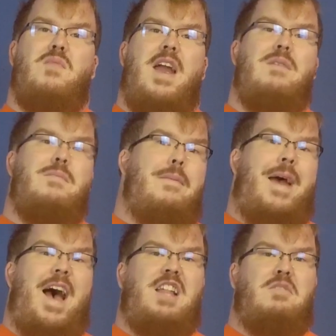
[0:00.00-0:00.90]
where my
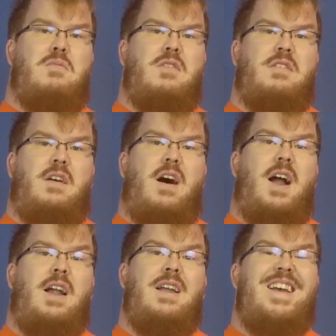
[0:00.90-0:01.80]
passports
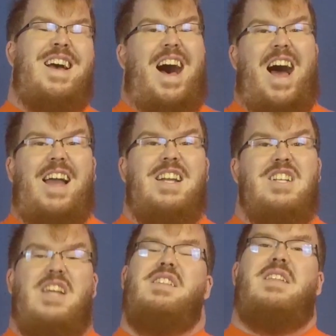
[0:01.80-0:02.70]
are, I can
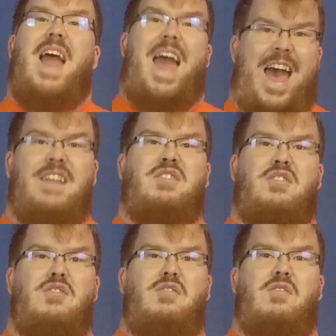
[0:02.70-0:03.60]
just ask
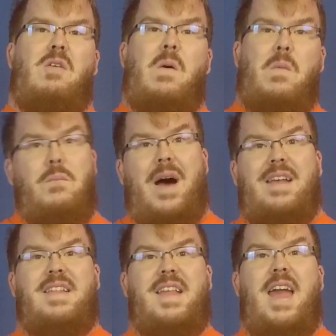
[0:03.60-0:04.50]
Google by
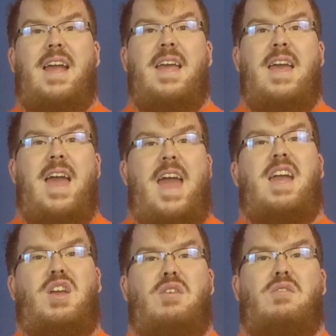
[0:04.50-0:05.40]
saying,
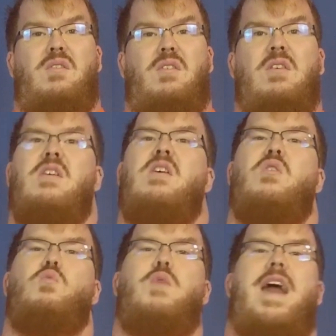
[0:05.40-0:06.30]
"Hey Google,
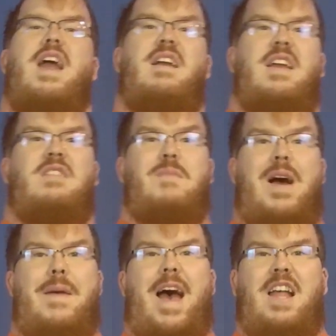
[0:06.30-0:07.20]
where is my
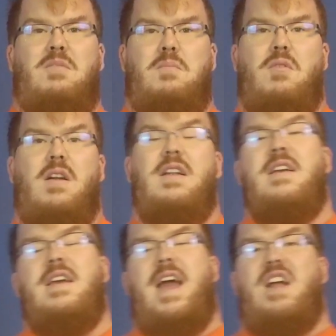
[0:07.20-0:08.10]
passport?"
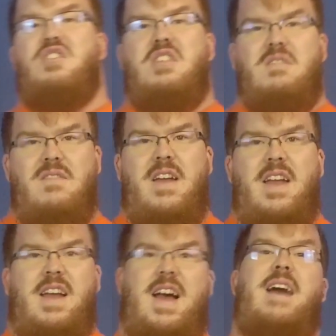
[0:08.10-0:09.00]
And she will
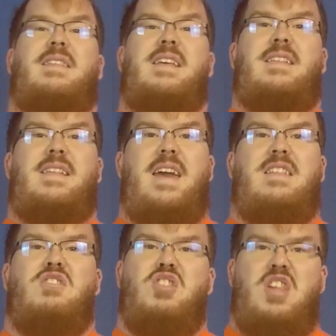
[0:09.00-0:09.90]
very kindly say
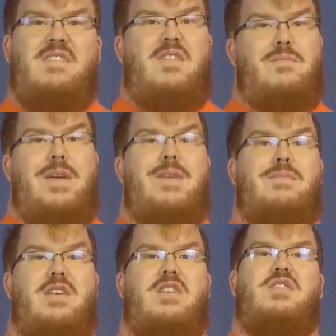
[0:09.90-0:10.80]
that she
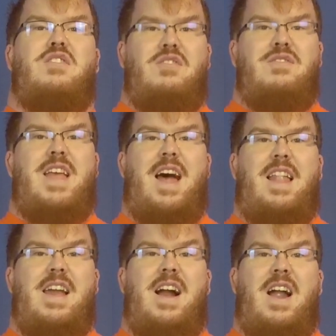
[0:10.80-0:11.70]
remembers you
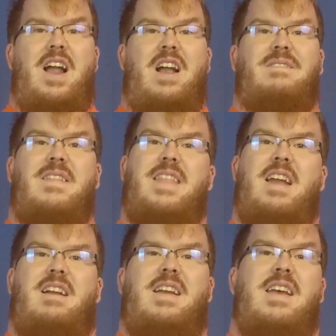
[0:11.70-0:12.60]
telling her that they
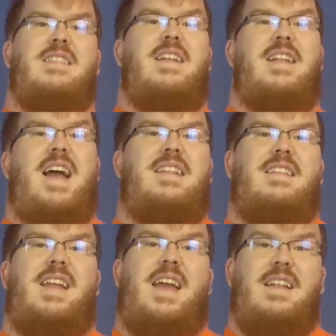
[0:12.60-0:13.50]
are in the
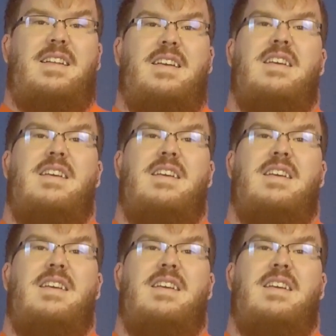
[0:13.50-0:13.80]
nightstand.